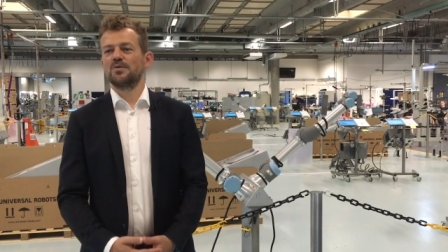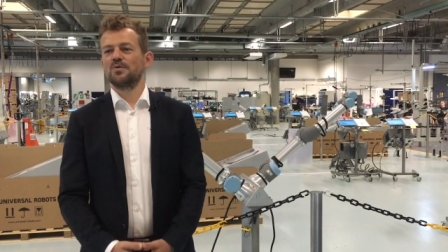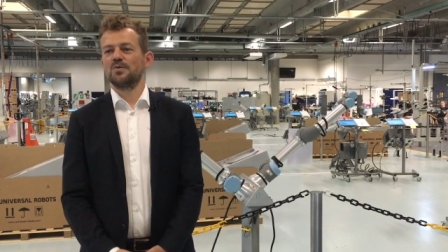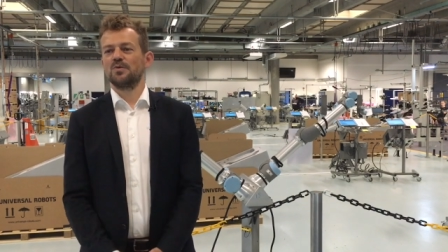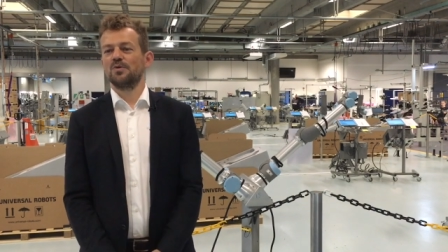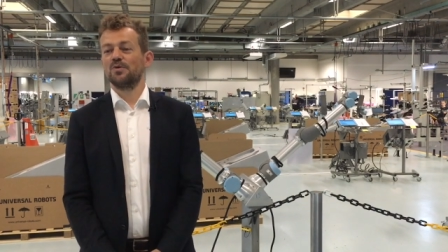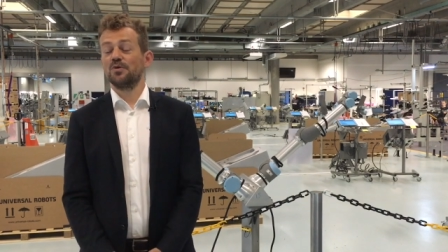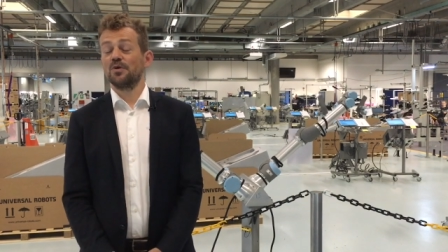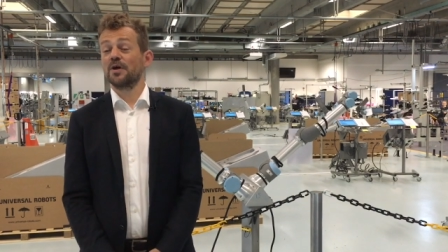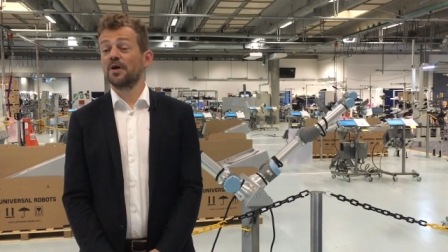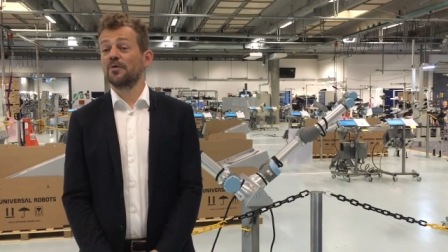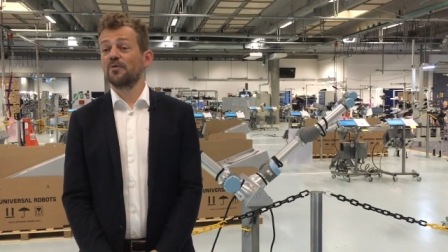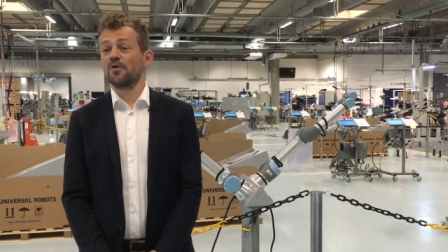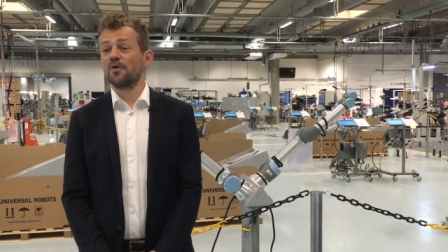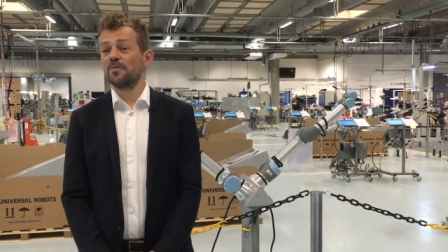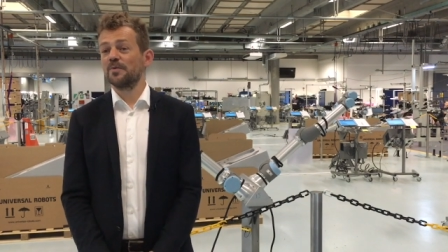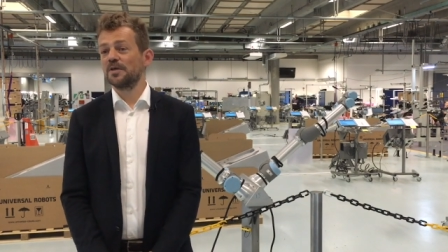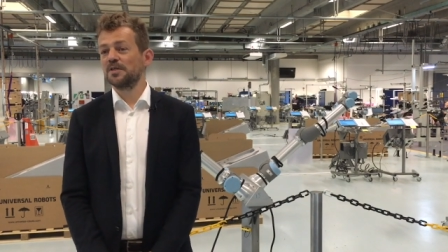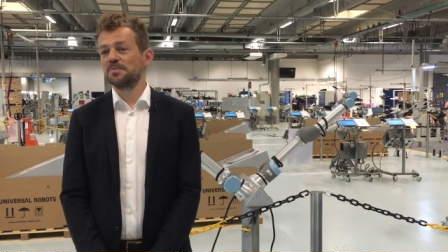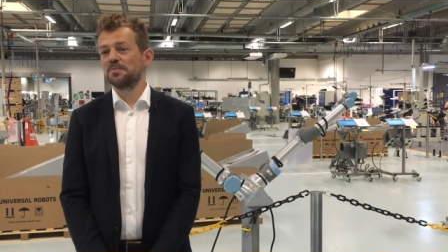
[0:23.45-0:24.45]
to look at
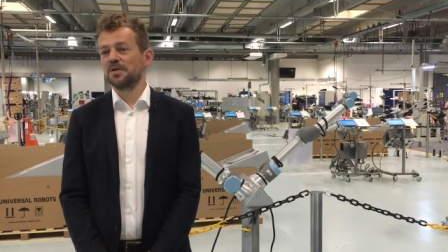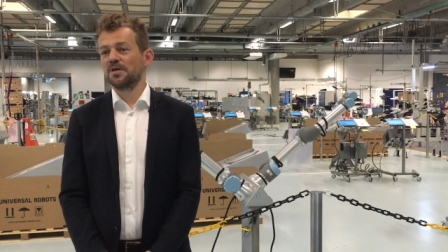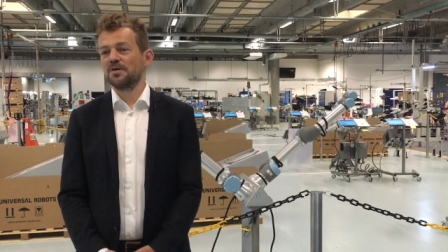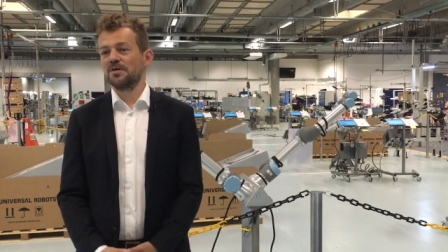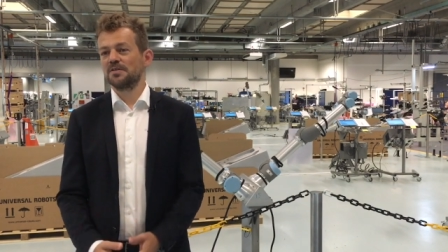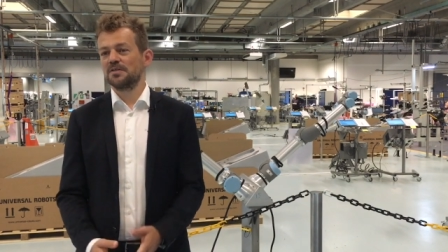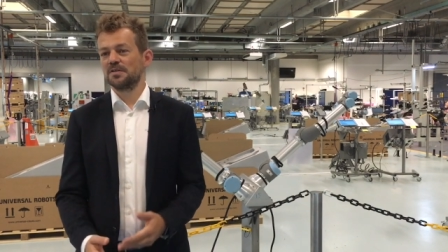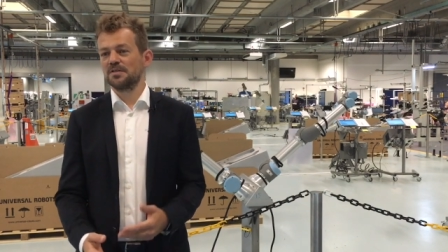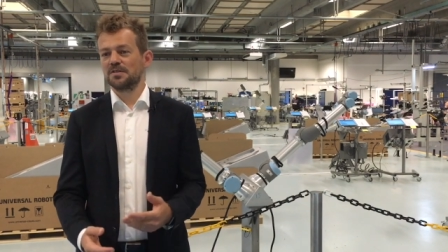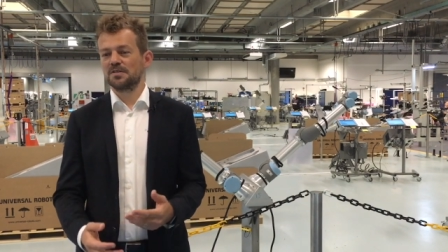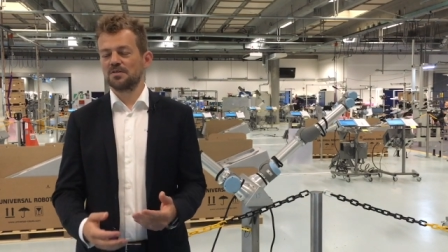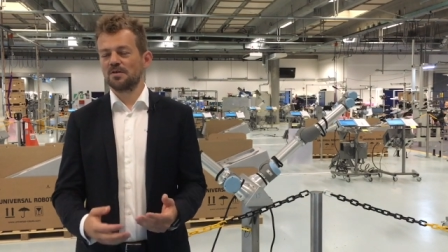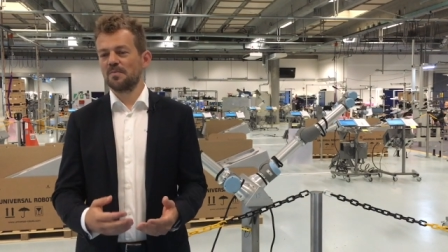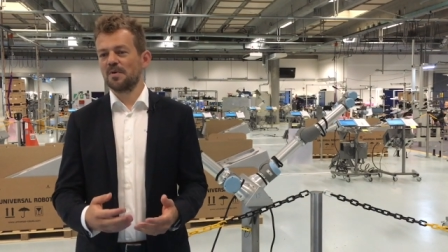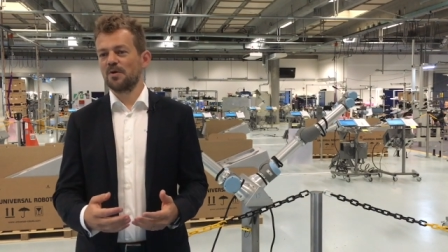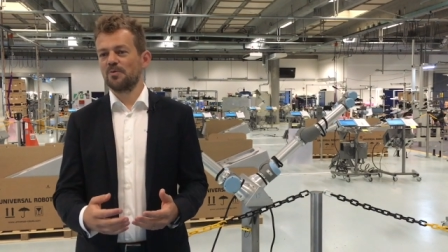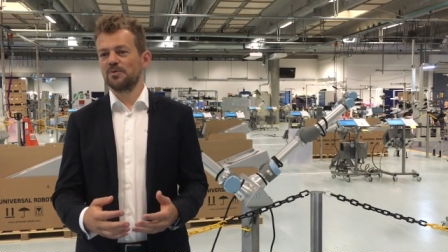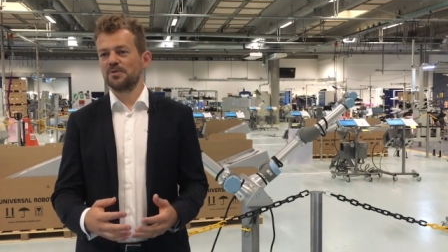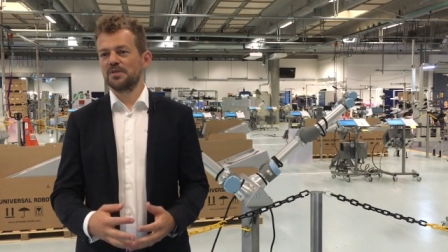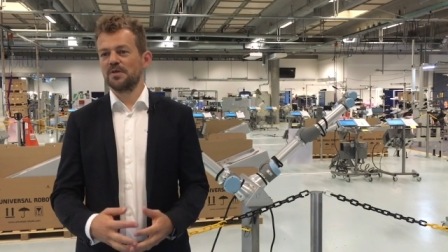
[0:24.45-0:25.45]
robots because it
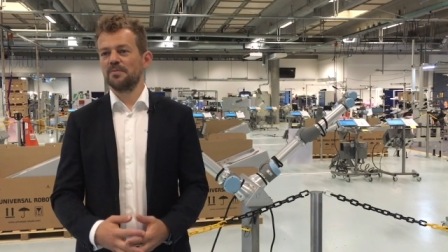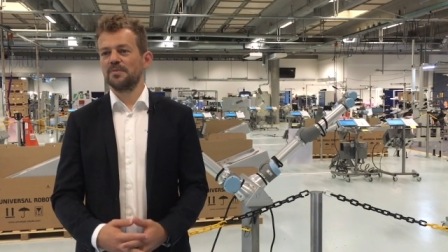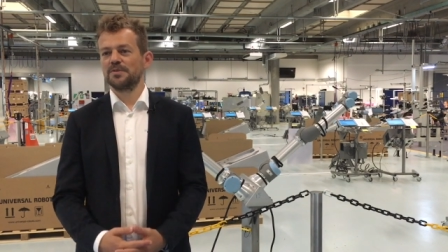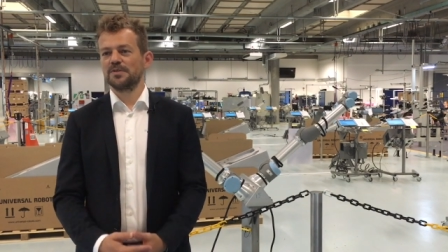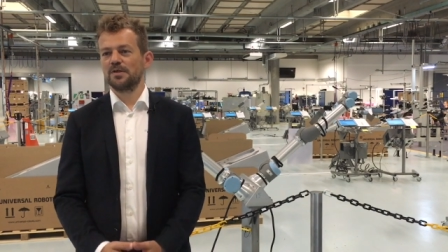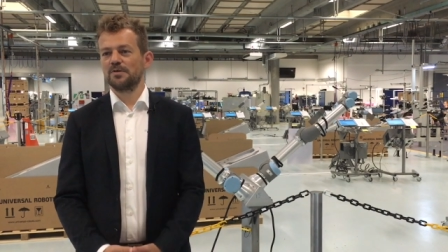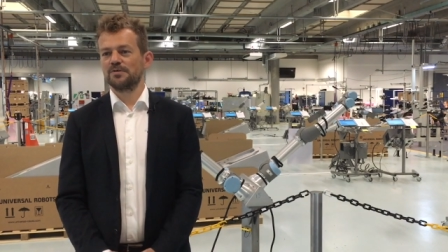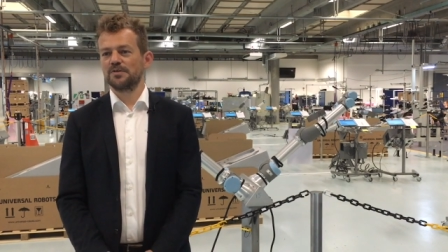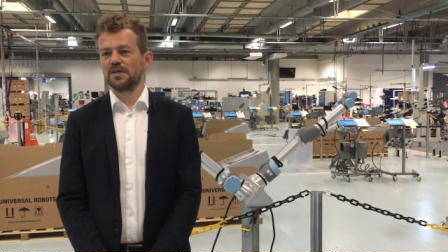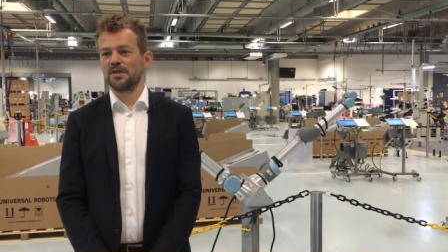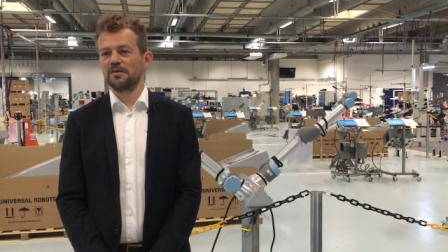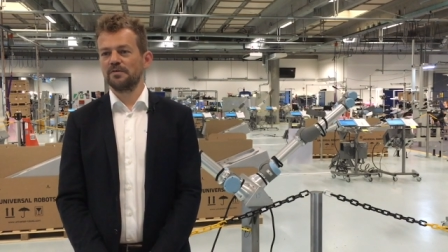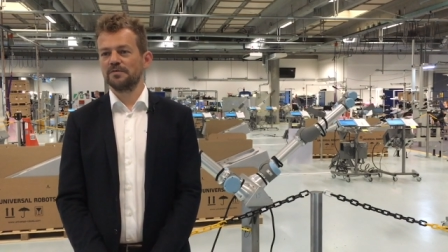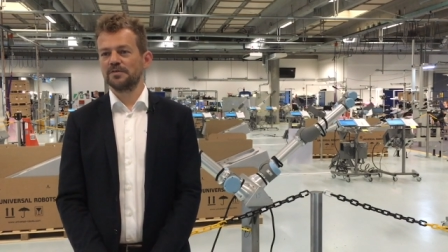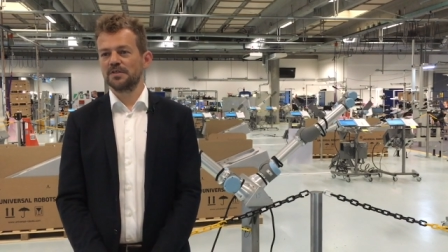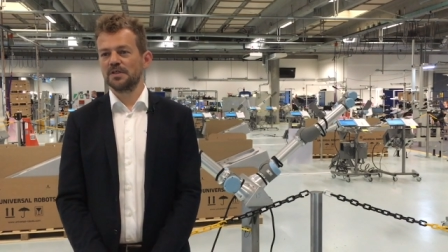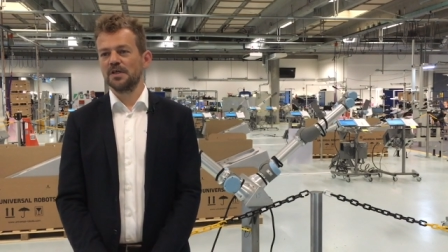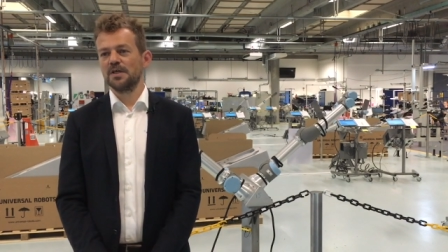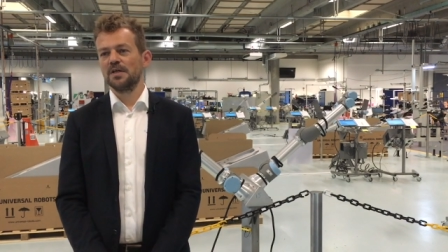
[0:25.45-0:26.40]
somehow resembles ourselves.